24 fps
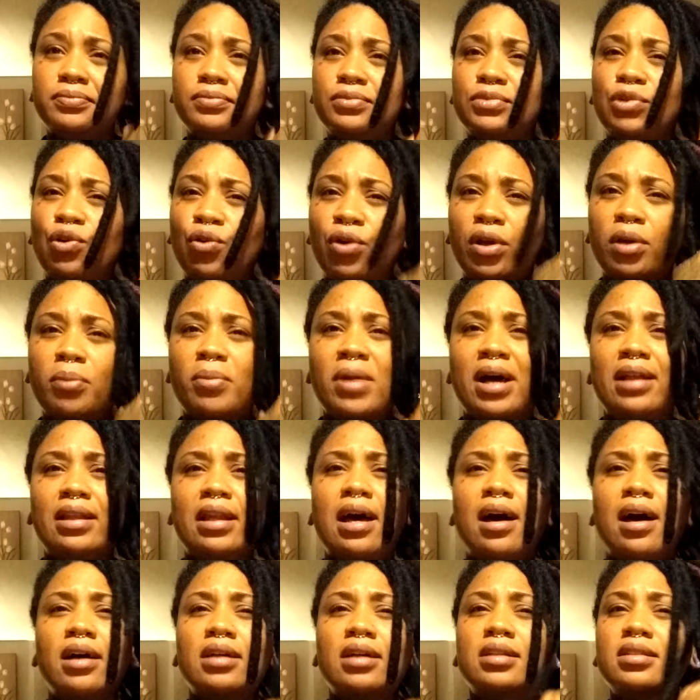oil my
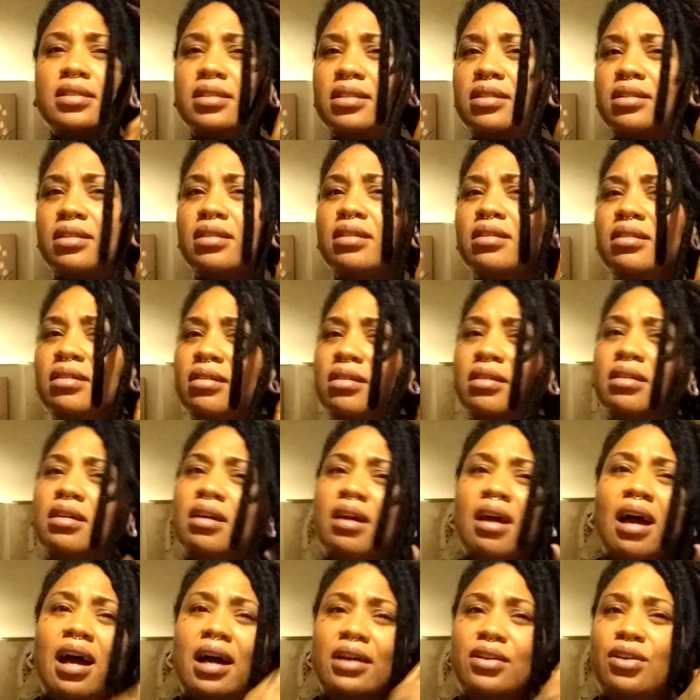locks.
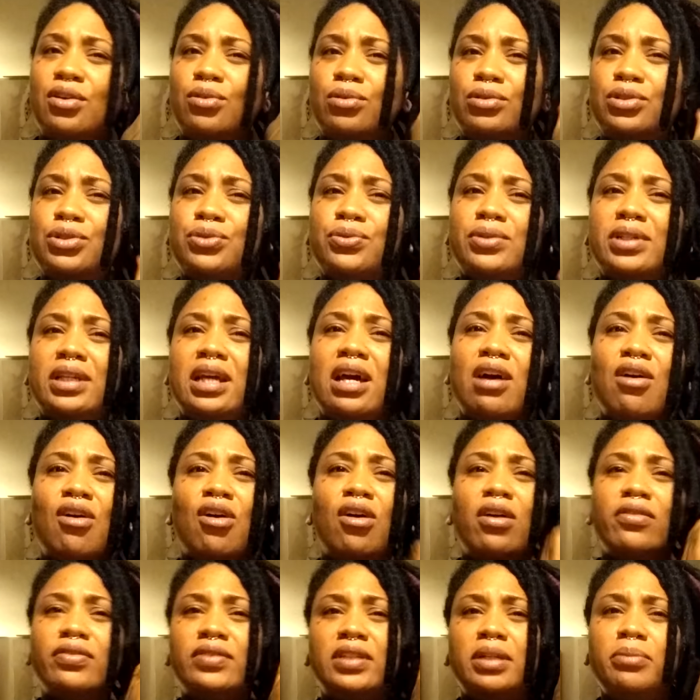I don't do it that
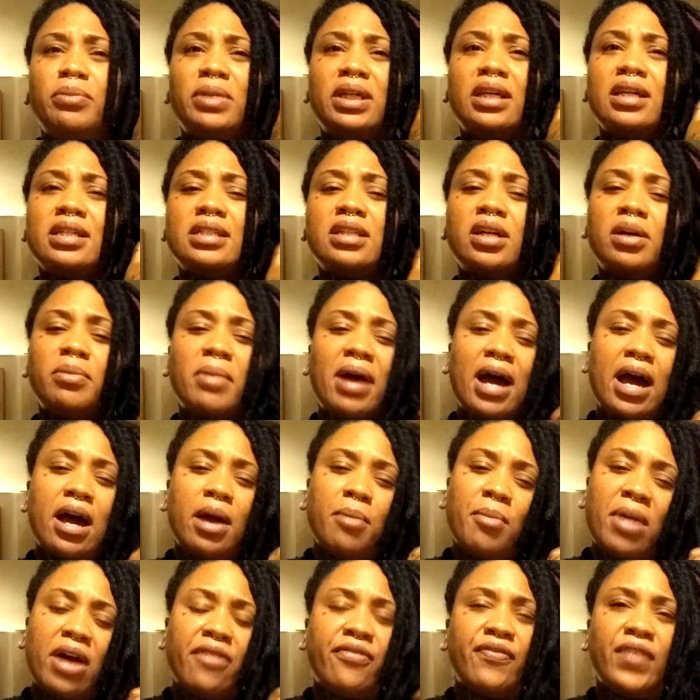often because
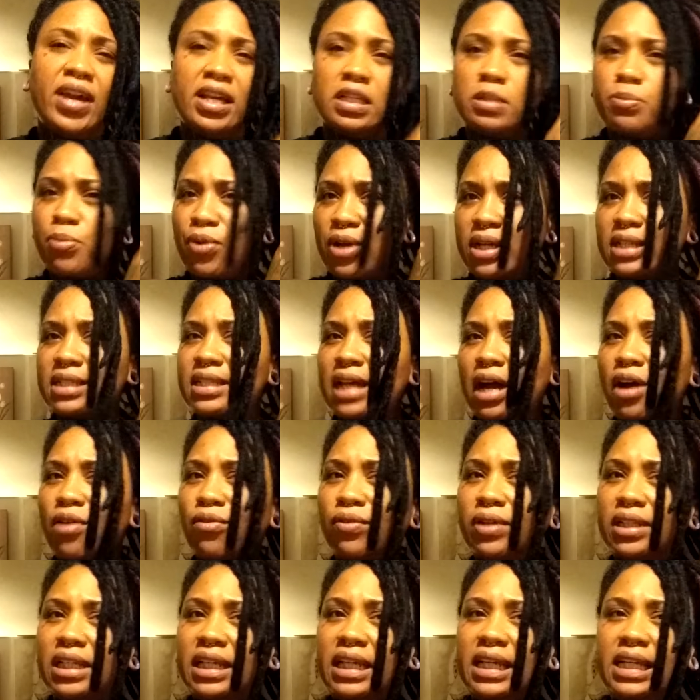my face breaks out
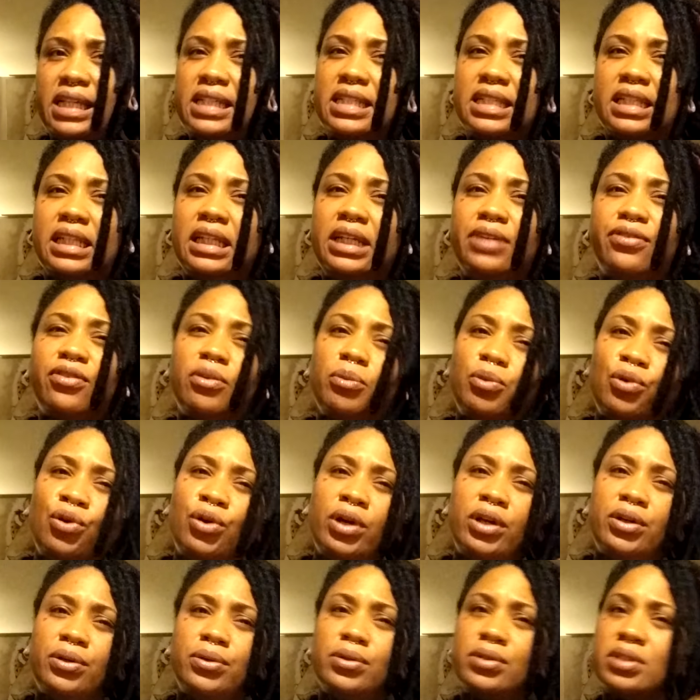really easily from
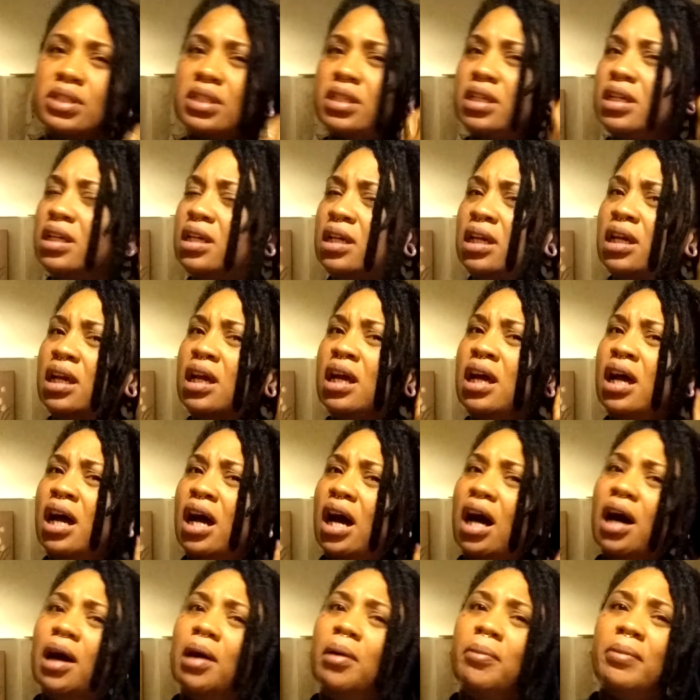oils.
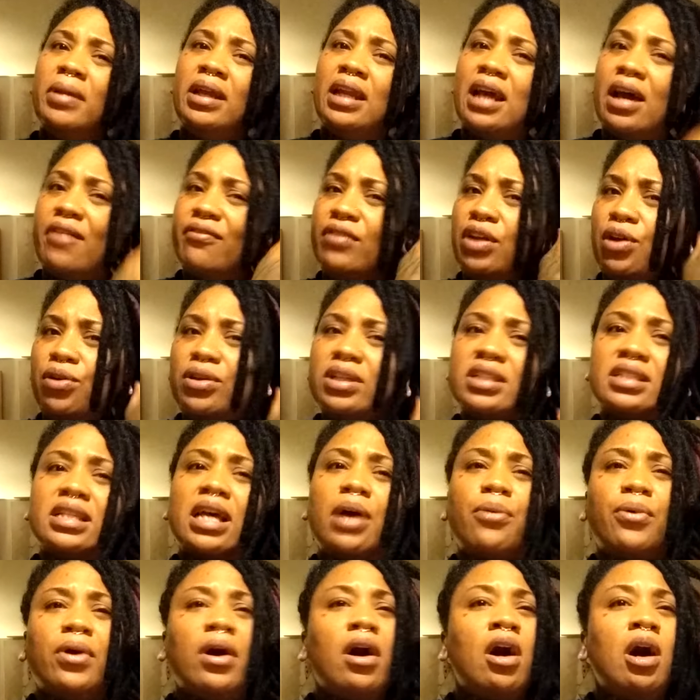And I've noticed that
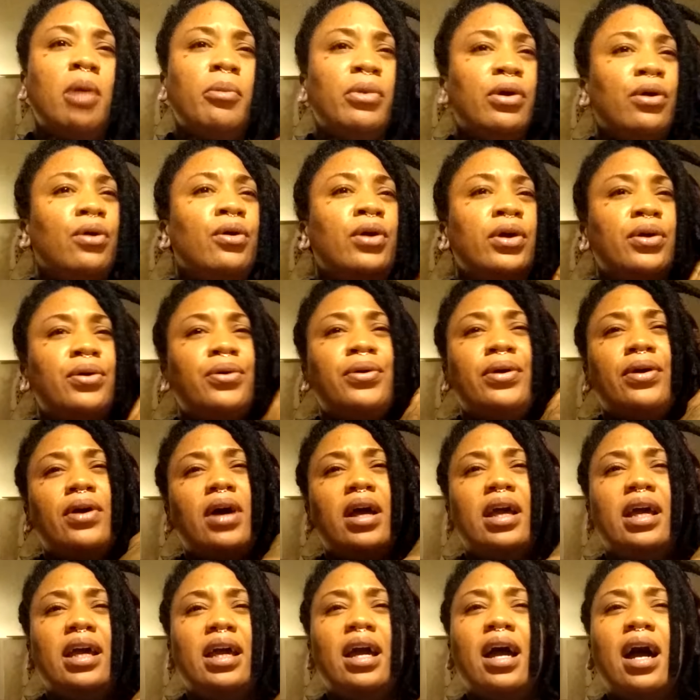with almond oil,
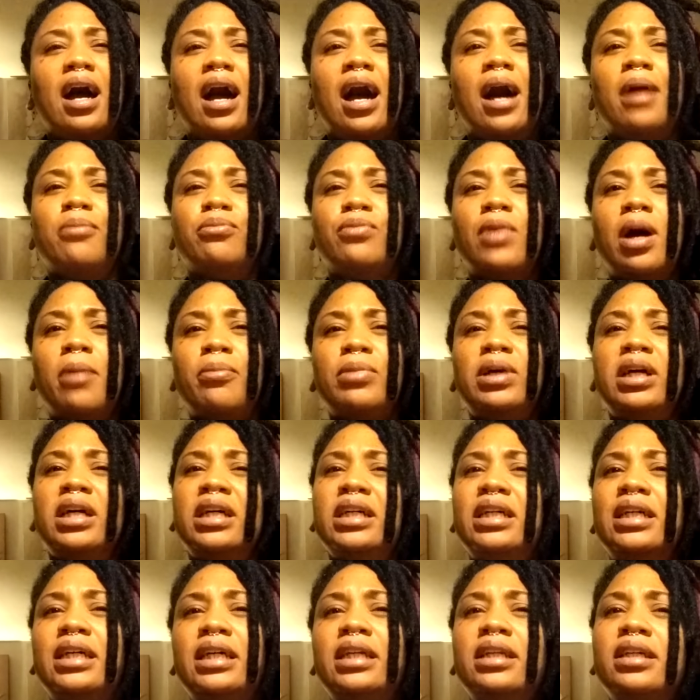I'm
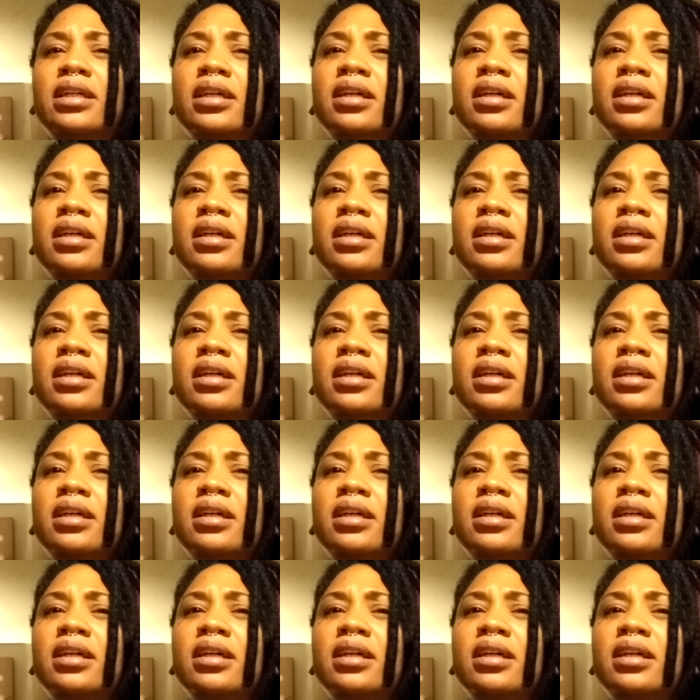good.